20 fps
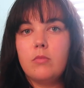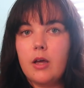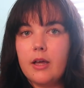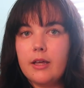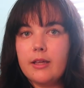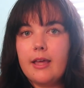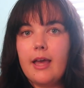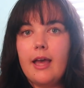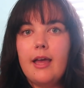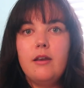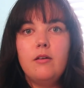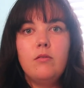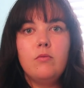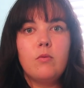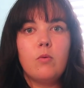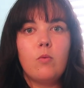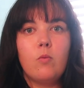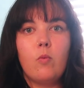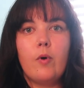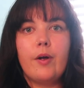
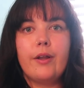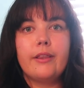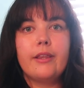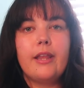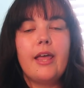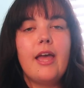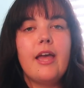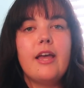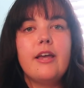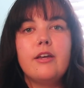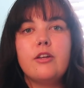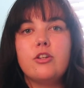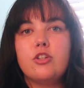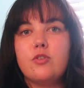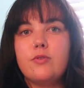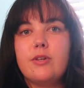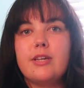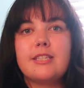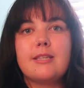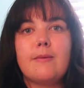again, one leg
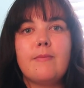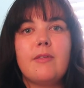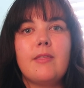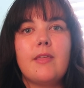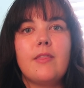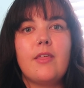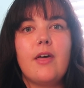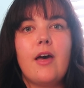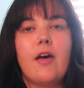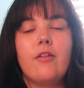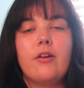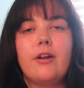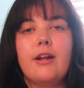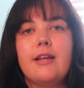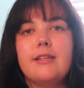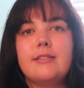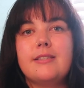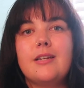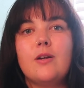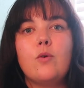doing something that the other
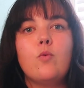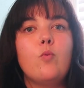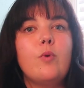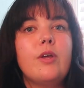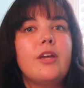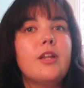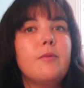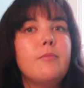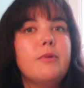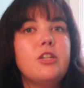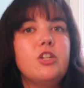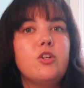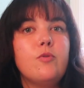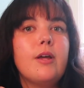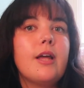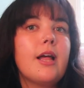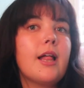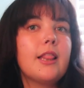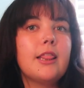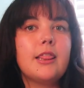isn't. We could be
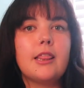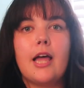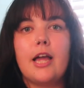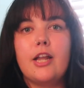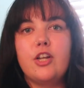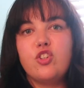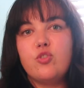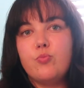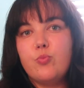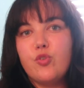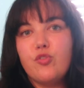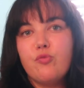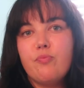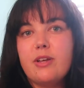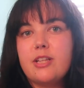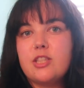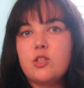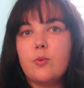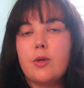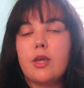doing lunge
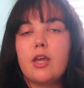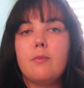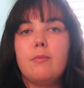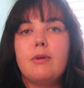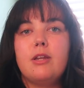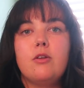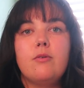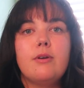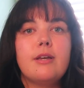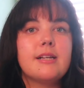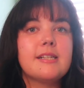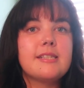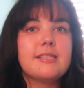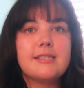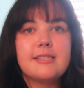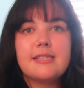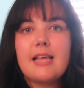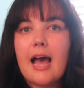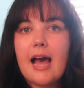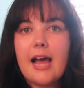movements. We could be doing
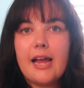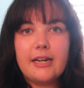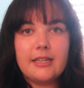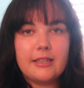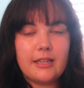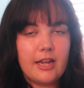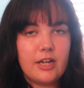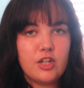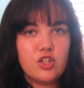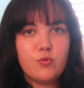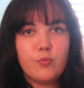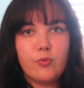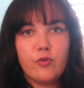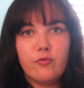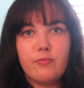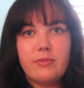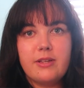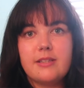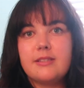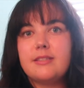side lunge
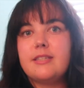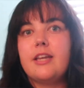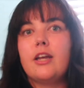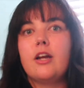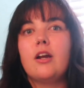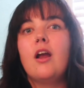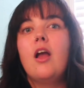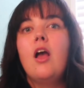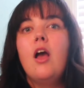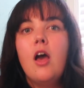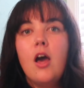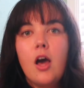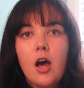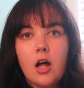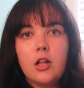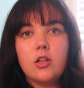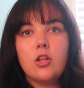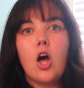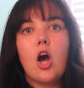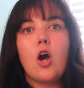movements here
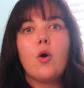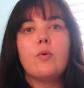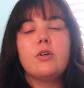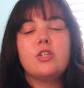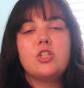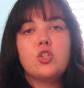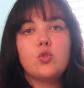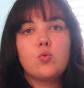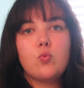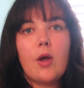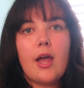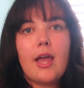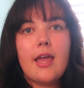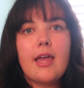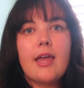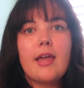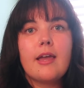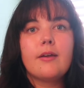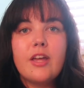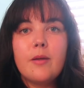along with
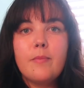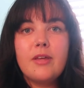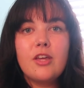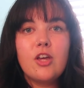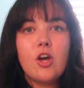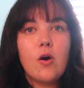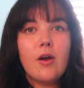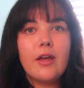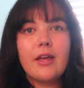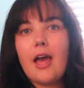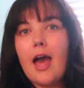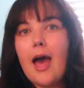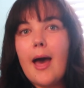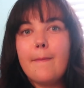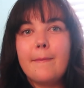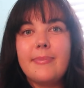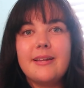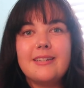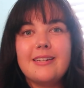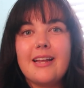swaying. We could be going
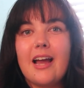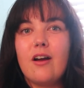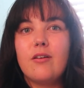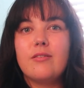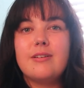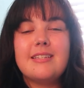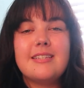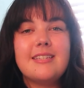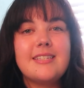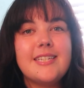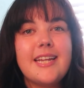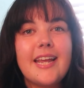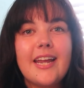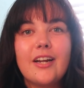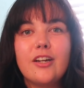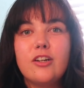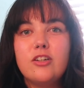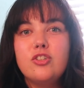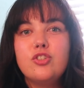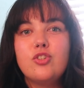up and down
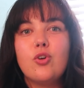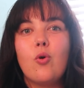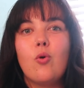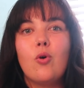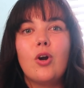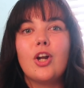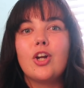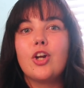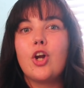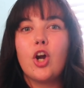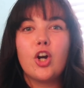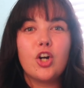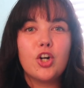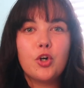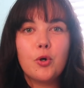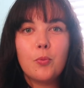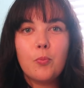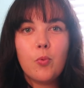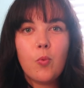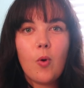stairs or
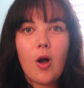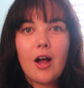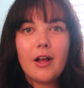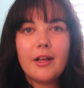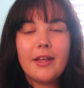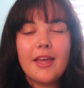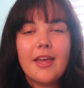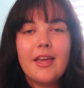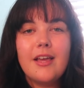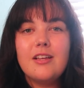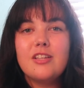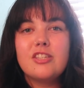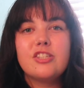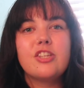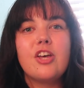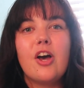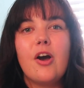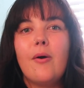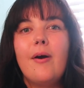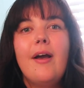curb walking.
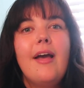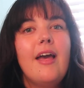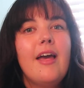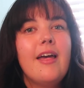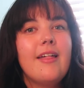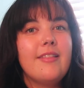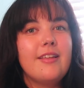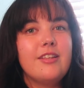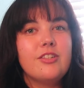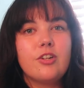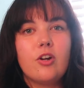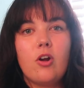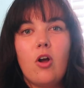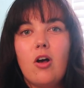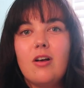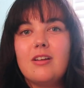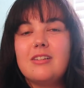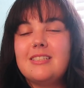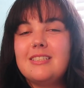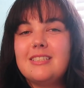So these are
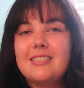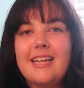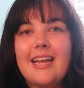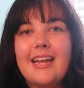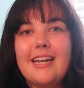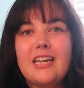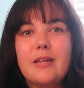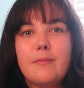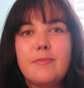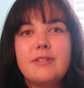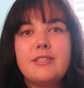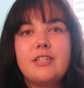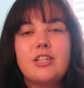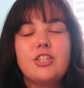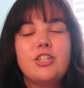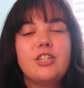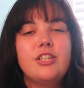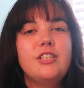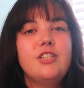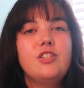all standing
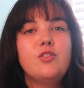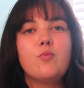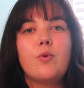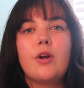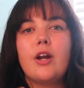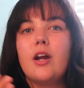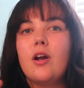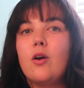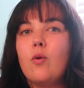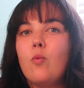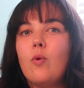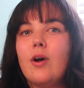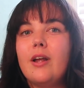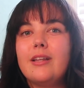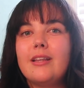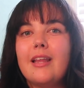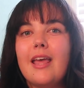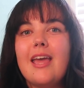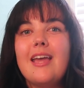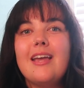positions where
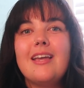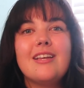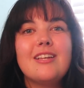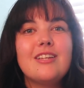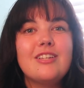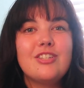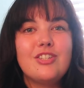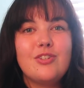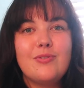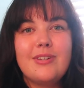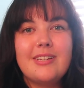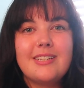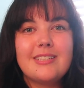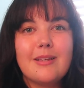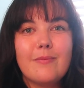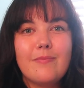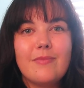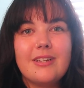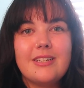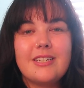one leg is doing
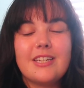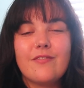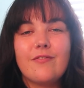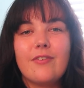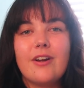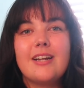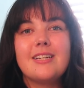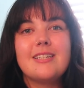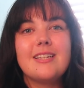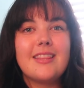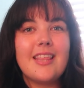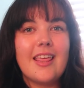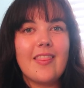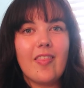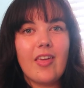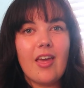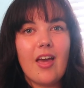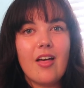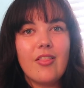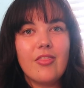something different than
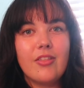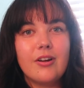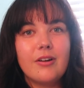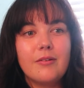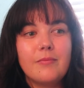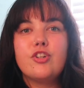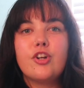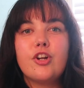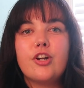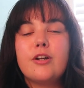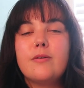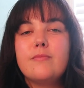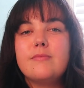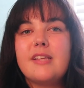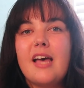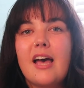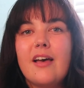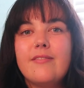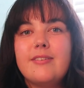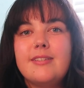the other. In
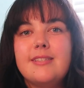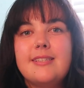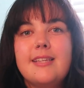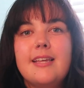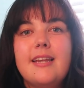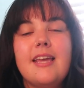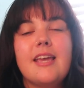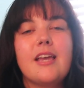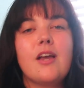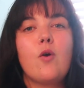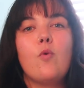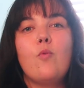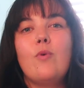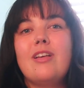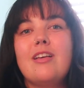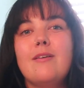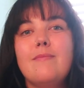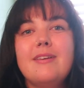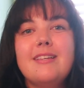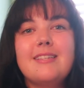terms of sitting,
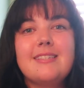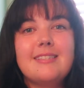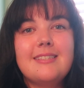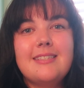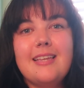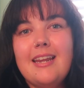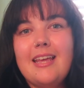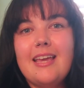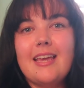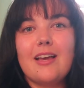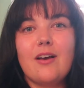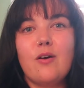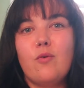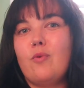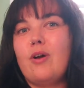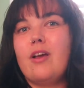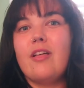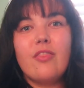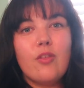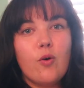we can be sitting
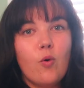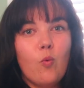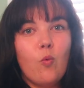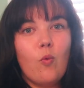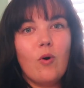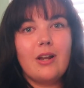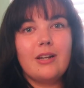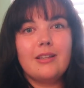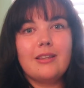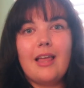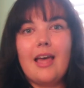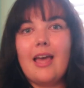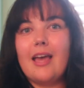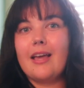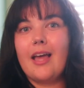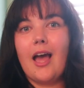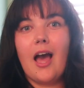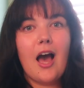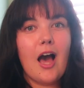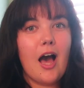with one
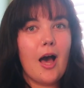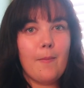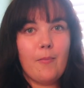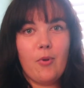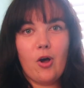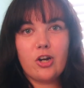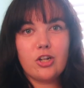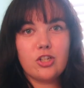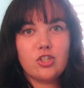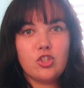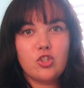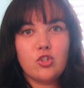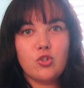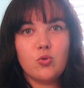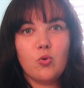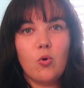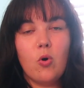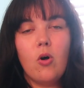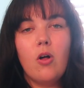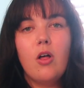leg up on a
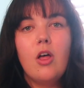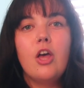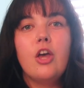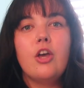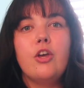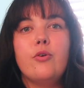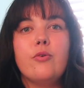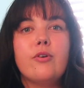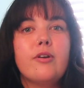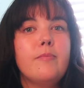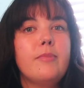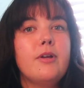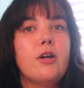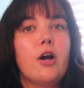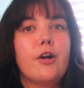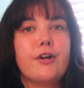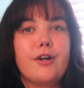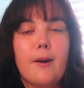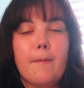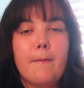stool. You can be
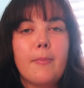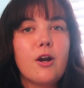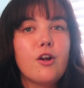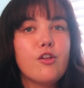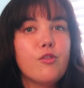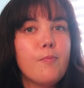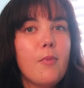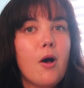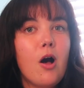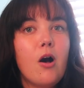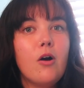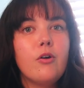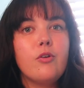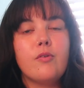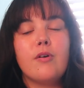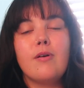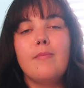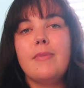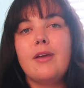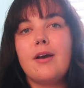on your birth ball,
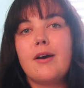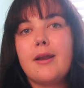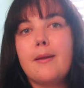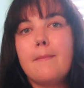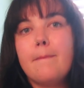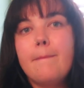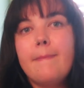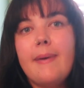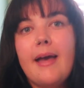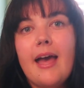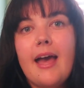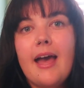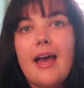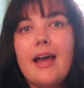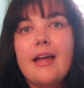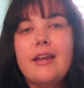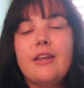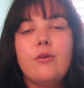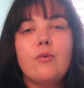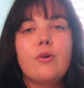you can be on a
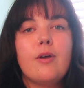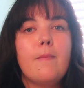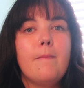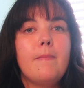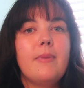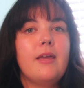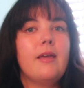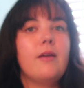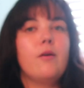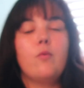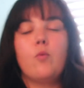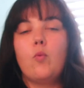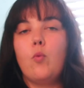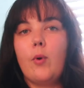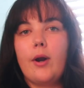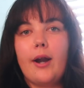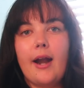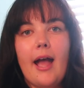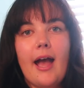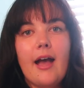bed, you can be
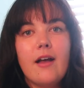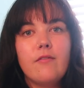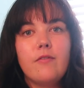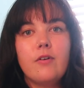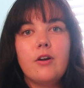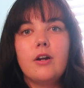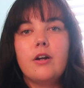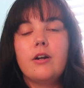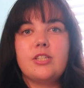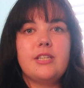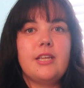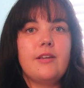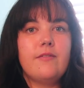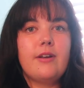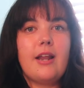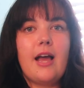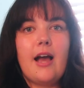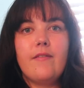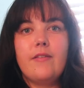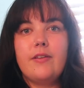wherever. Just
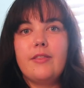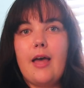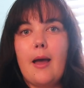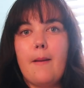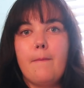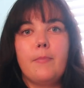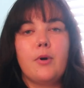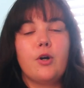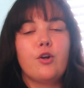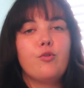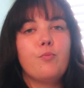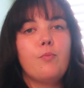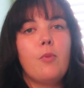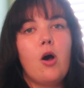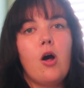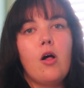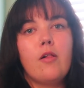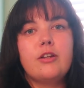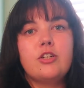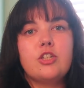even having that birth
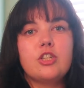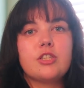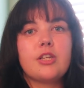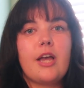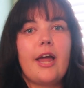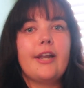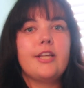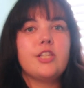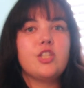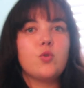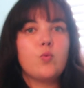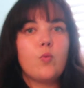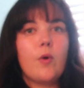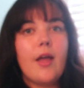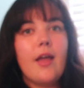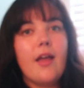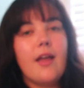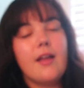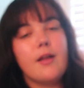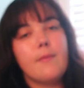ball and just kind of
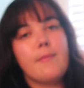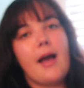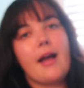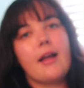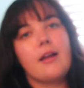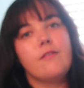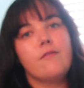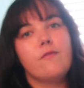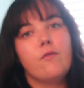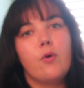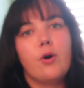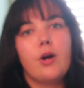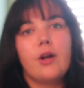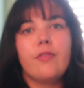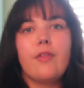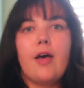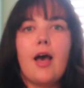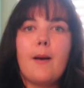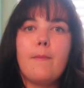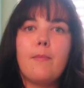swaying back and
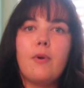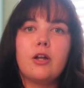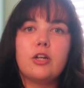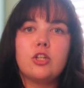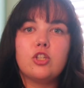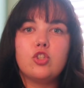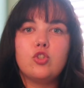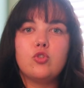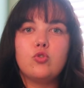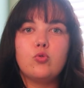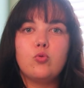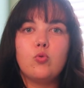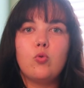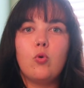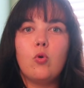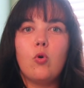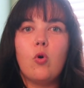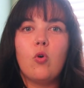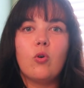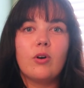forth up on a
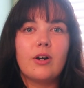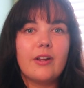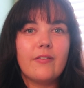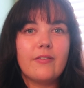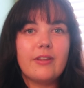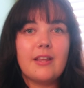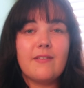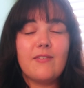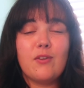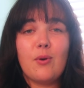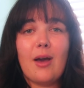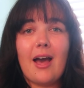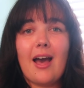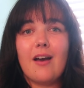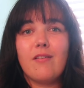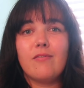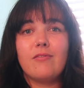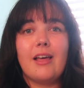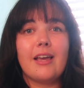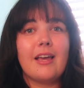stool, or even if you
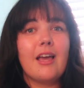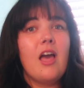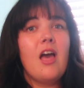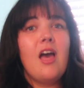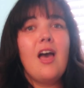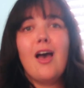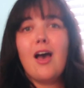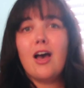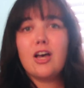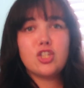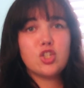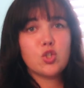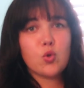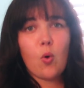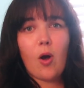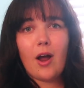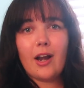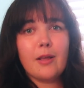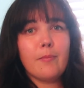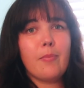have like a
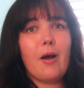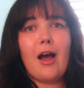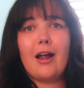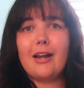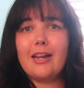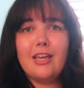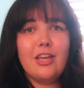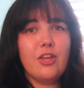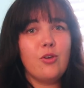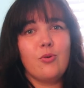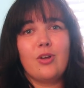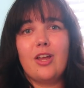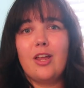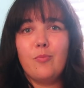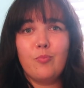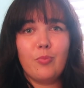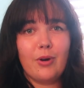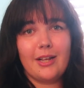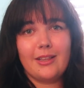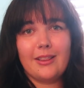squatty potty, you
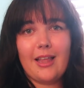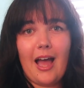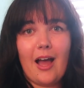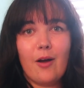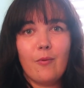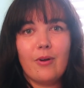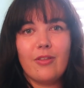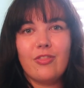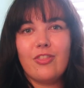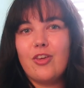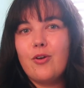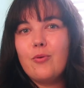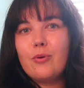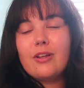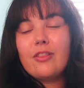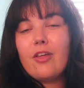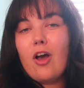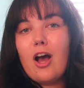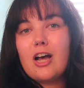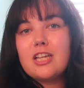can bring that with you,
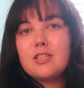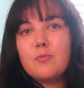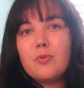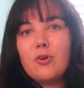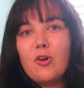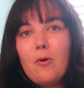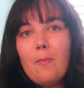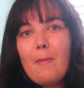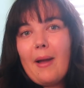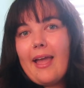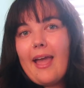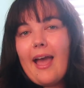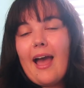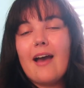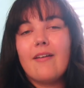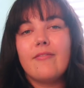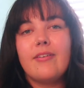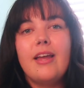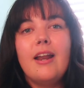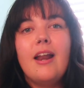or the hospital might
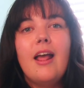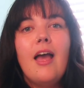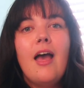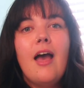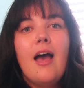have it.